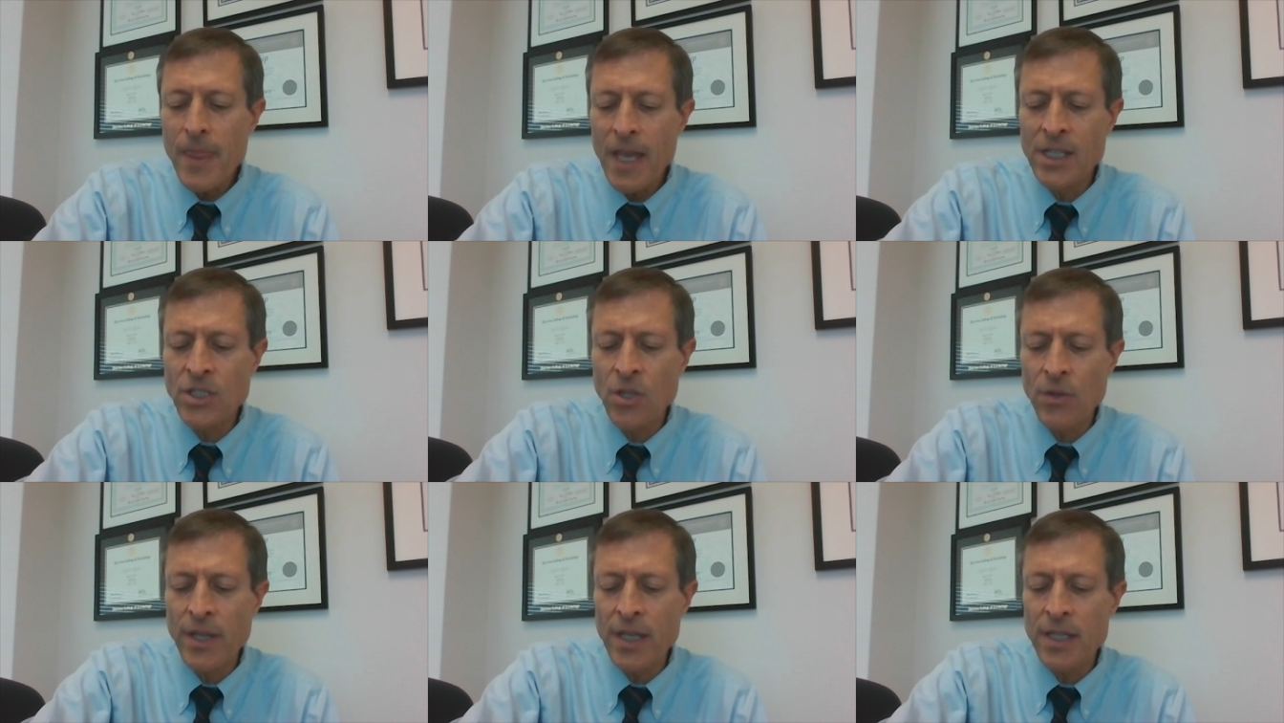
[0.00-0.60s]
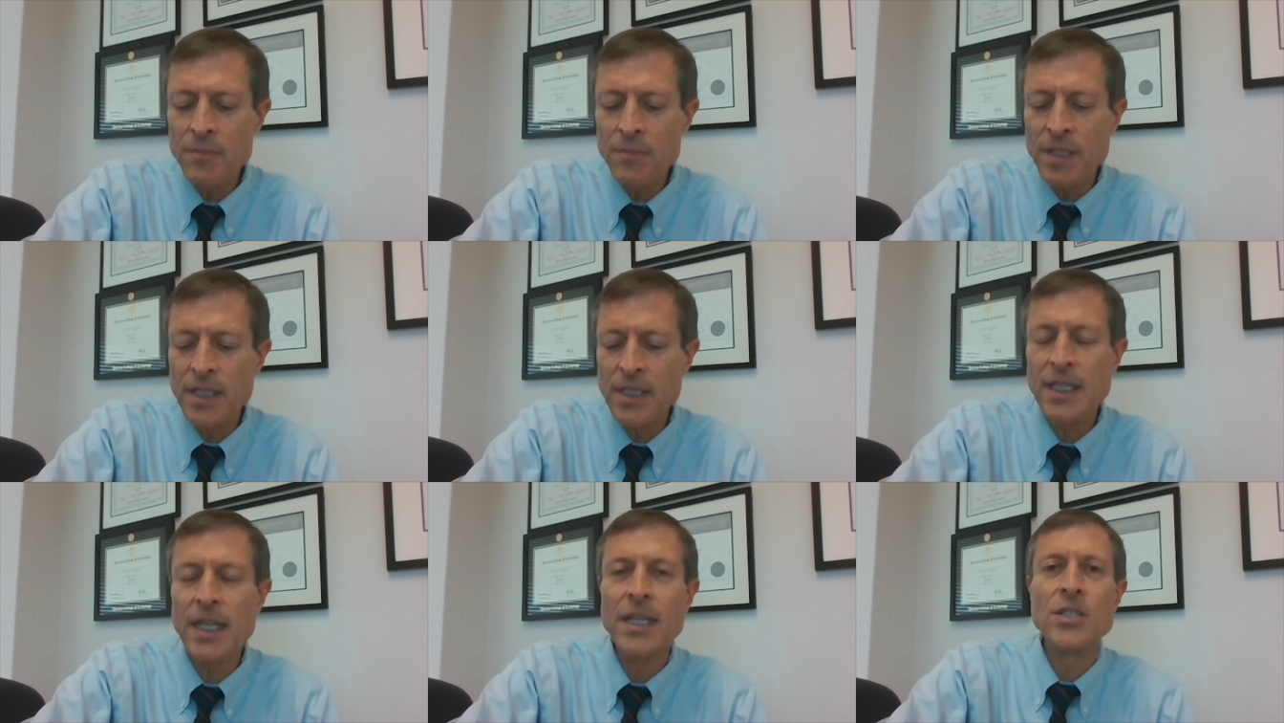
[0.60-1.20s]
And so then,
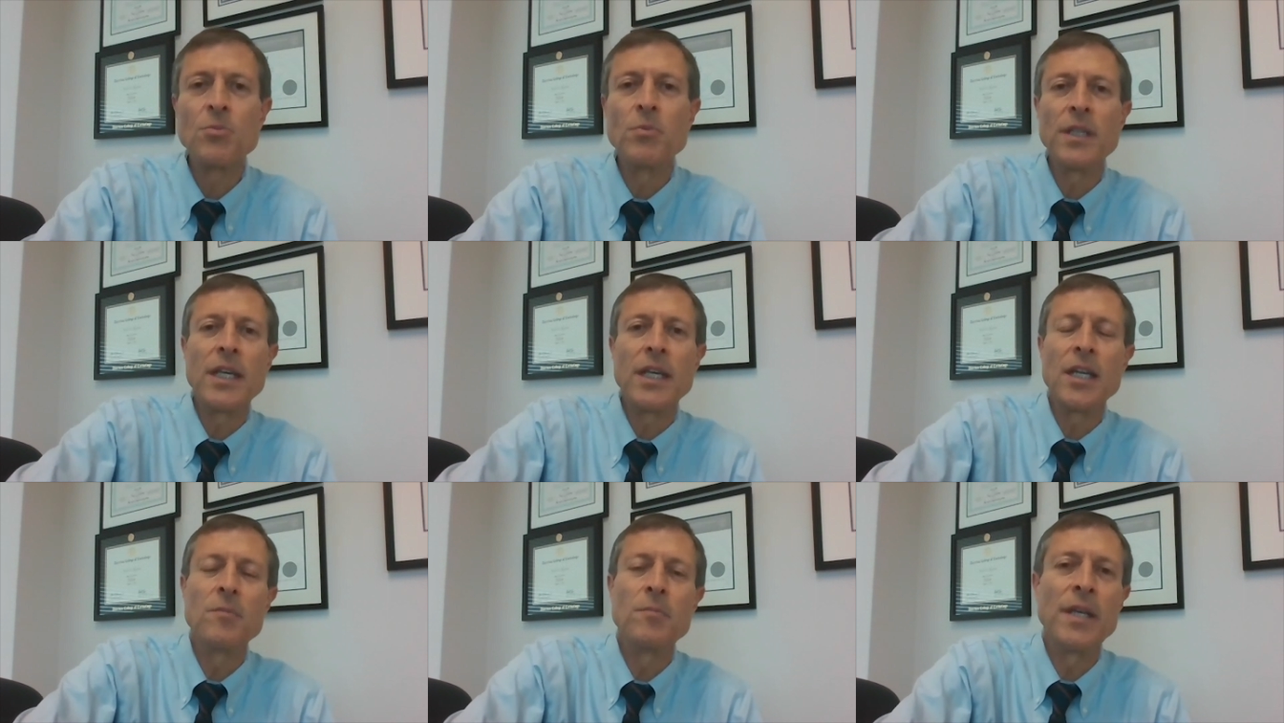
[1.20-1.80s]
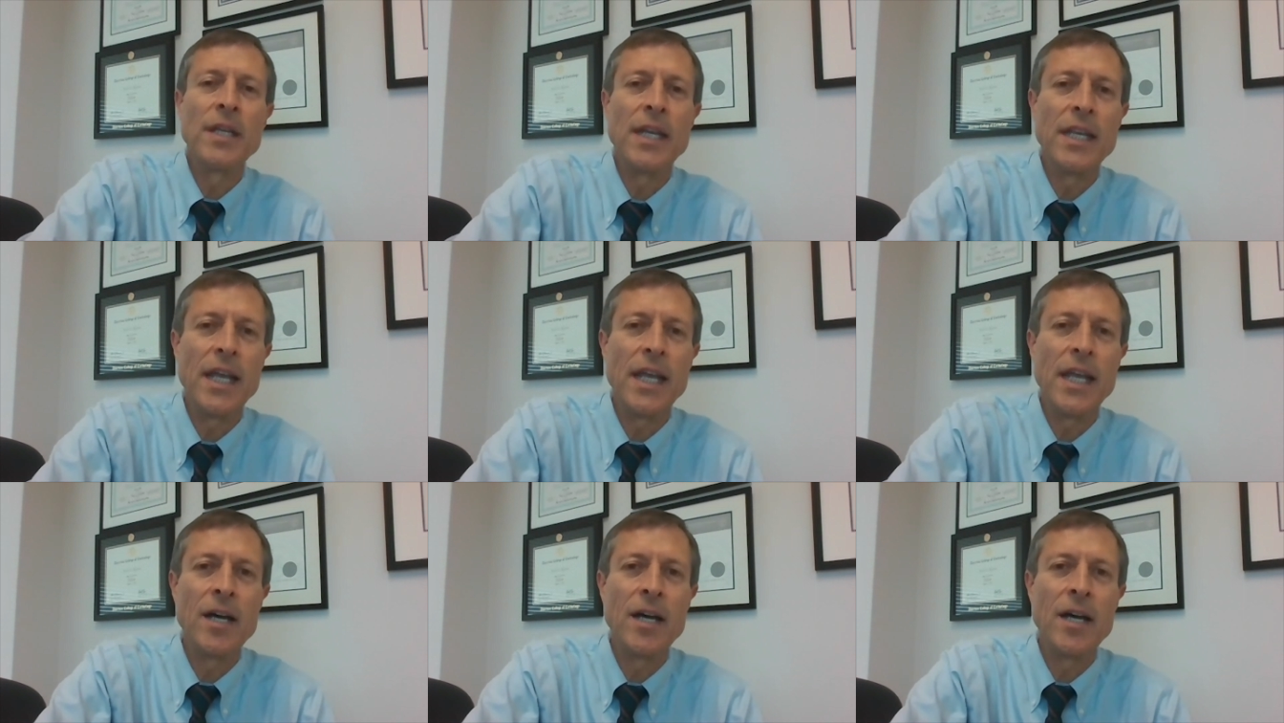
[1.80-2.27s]
since then, it's really kind of been